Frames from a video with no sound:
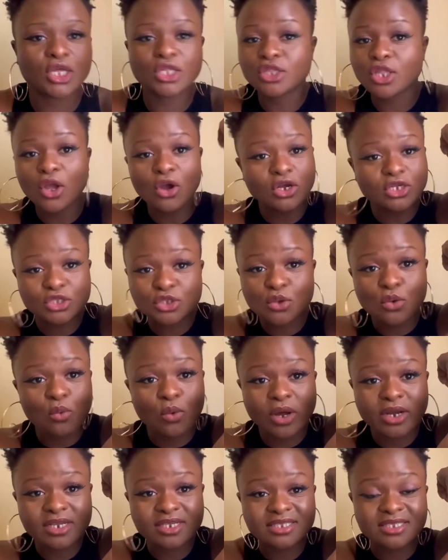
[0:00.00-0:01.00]
They ask you,
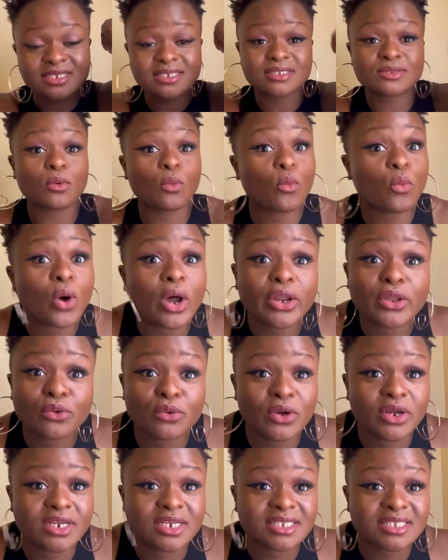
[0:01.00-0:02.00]
what is this? What are you
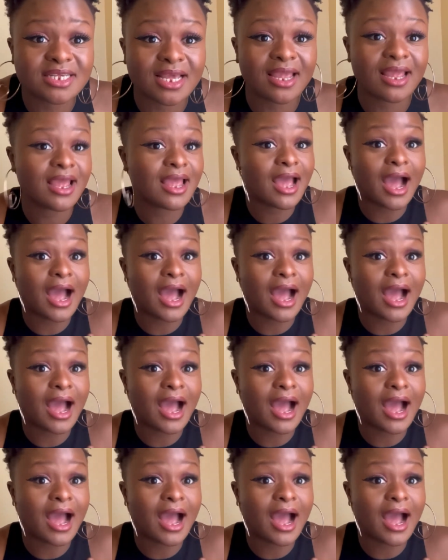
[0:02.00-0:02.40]
going to say?